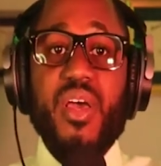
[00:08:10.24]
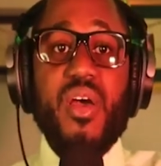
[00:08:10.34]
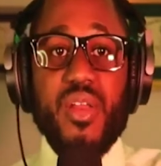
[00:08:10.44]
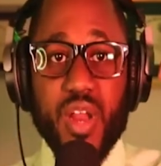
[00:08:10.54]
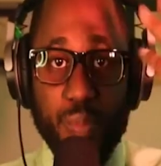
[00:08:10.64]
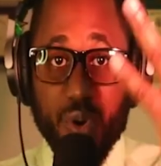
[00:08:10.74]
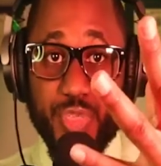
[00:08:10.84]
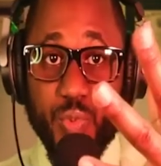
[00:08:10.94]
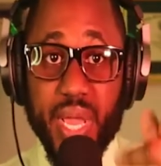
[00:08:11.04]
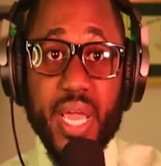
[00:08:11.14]
Number
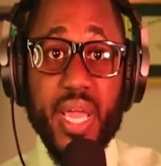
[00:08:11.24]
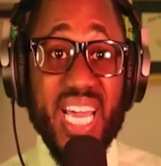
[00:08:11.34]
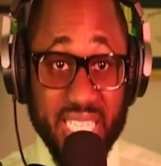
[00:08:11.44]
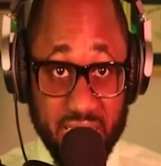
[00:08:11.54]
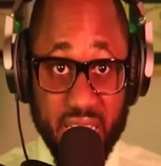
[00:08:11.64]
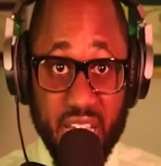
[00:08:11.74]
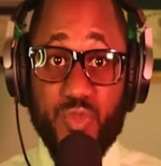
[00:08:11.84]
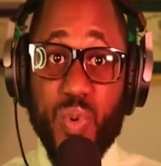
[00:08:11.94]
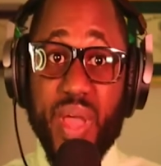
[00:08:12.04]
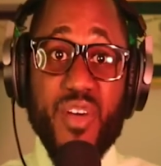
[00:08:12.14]
three E T
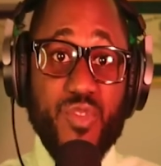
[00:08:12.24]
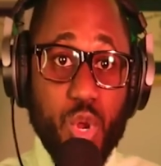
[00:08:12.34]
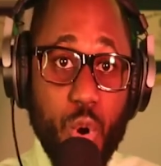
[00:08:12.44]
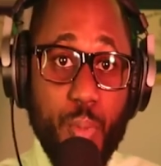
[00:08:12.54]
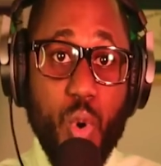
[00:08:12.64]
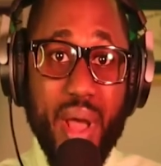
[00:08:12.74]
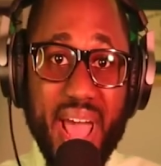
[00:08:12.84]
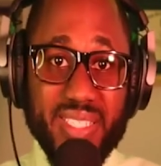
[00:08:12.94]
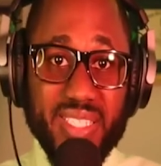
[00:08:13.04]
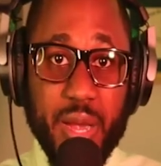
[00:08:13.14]
F, we have Global
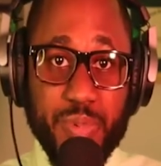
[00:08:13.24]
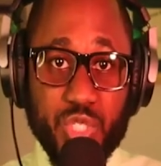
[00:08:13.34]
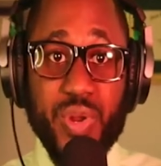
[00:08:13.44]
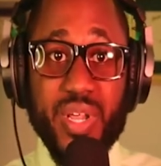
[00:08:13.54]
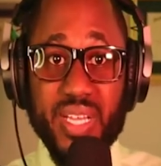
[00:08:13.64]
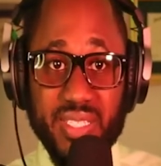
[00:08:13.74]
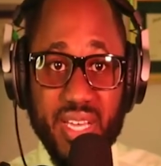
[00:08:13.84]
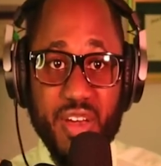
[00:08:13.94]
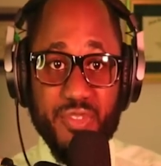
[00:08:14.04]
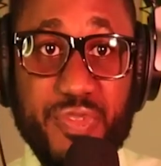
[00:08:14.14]
X Cybersecurity E T
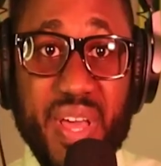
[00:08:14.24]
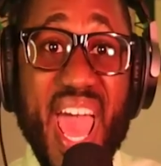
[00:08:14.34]
F.